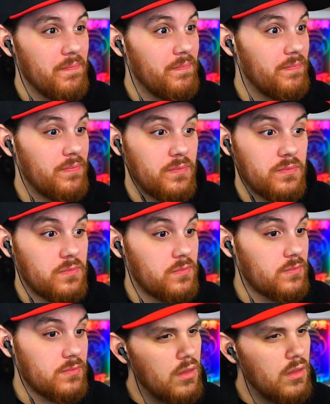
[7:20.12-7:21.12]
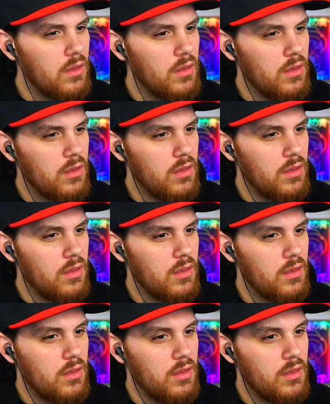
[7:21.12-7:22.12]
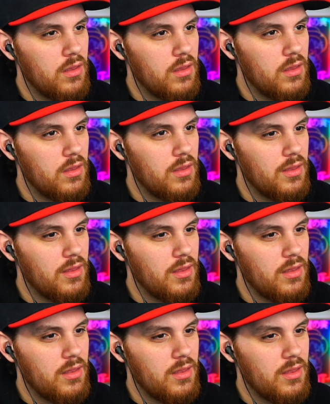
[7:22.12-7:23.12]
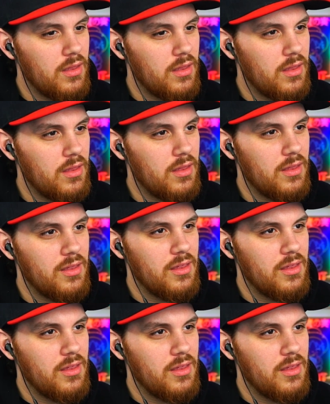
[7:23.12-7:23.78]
(silence)